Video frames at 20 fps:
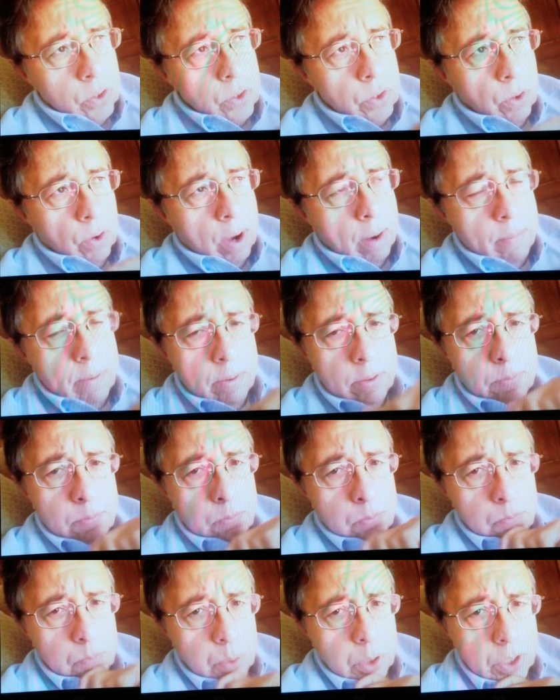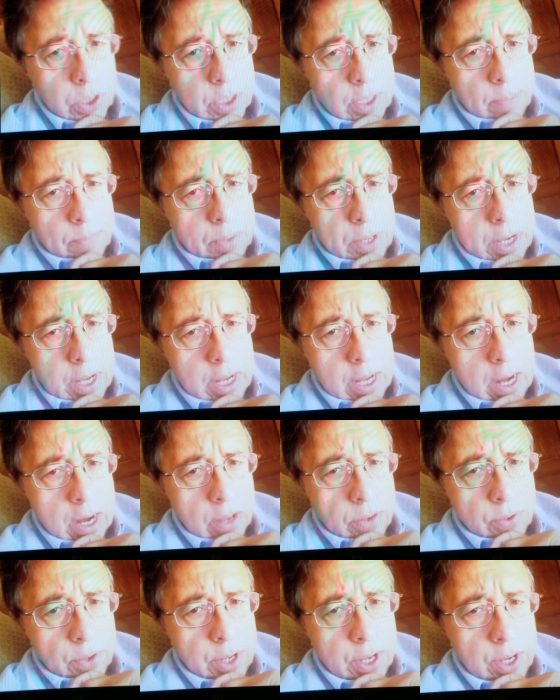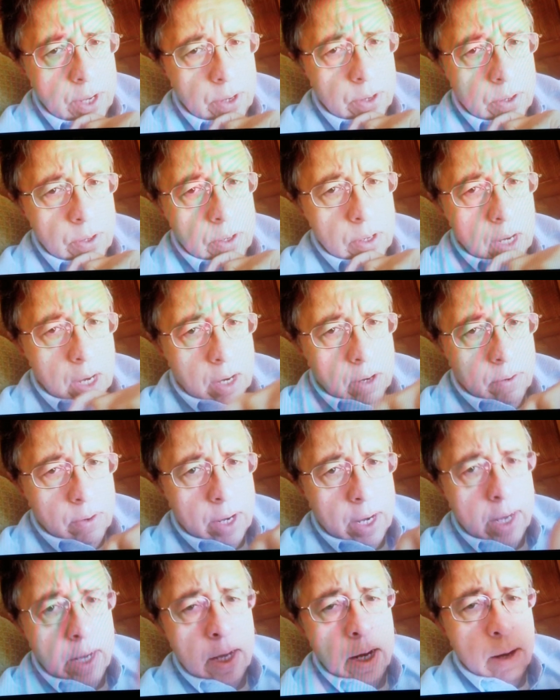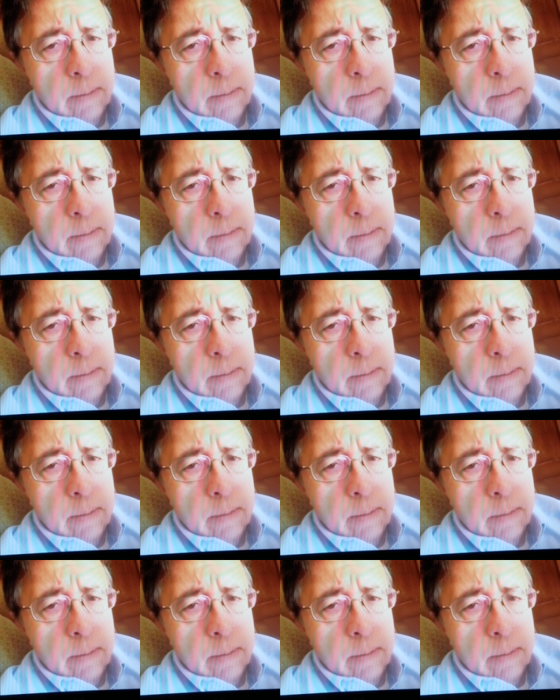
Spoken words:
So I'm going to put something together here, all right?